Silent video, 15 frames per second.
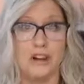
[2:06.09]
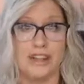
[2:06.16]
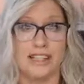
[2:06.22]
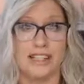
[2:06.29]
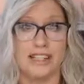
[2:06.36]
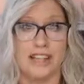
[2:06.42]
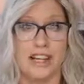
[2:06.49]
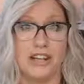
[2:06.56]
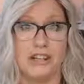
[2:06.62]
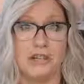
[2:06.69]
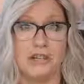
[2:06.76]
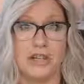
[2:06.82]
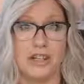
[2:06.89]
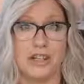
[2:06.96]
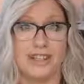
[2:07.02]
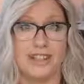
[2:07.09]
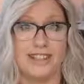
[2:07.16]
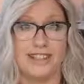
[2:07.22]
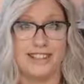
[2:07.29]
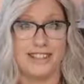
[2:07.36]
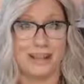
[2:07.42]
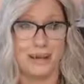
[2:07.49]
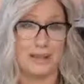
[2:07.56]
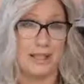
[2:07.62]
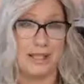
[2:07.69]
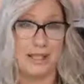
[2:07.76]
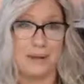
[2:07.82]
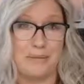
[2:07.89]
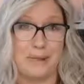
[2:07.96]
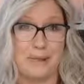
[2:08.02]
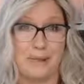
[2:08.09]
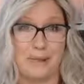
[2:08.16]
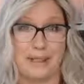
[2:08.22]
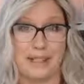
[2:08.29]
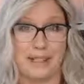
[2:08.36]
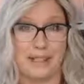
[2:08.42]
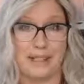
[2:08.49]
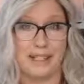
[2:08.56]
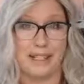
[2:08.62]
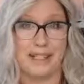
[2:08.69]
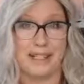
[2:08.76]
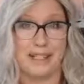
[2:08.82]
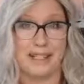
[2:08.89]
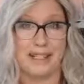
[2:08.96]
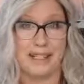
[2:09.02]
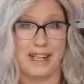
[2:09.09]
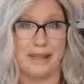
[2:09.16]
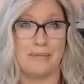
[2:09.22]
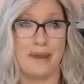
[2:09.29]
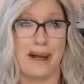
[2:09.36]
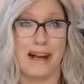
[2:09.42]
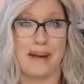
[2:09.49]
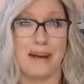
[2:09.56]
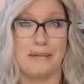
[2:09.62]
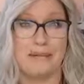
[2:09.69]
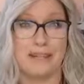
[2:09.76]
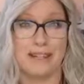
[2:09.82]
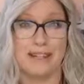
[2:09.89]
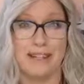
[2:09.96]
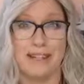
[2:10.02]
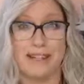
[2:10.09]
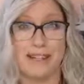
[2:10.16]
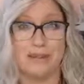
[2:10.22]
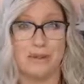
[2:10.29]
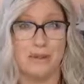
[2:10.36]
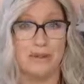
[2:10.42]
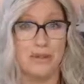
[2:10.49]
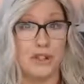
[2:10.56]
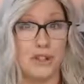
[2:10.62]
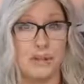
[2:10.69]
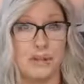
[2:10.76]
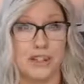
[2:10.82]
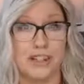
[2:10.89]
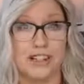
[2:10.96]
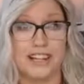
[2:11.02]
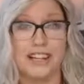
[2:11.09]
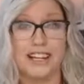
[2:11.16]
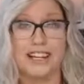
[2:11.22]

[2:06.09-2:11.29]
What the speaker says: Instead, you just stumble and stand back up and move forward.